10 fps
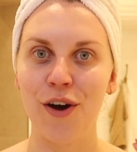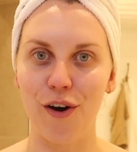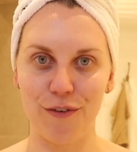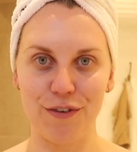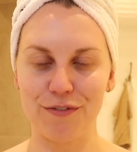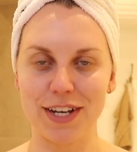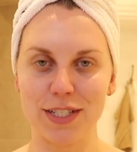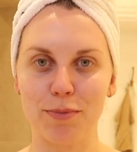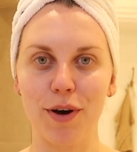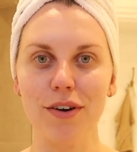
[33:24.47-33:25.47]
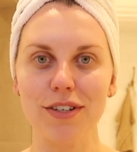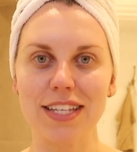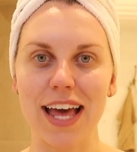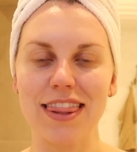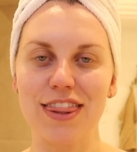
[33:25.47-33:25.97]
of your first box
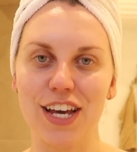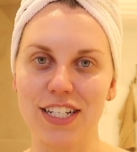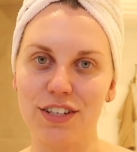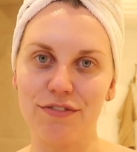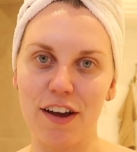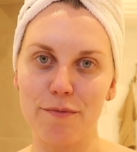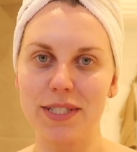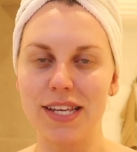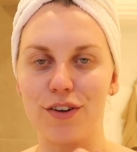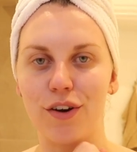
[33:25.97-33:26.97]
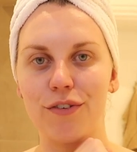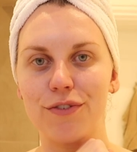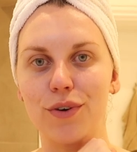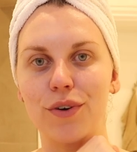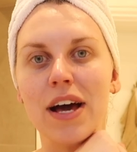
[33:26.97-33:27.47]
and 35%
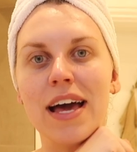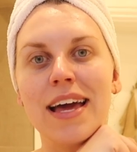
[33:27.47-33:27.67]
off your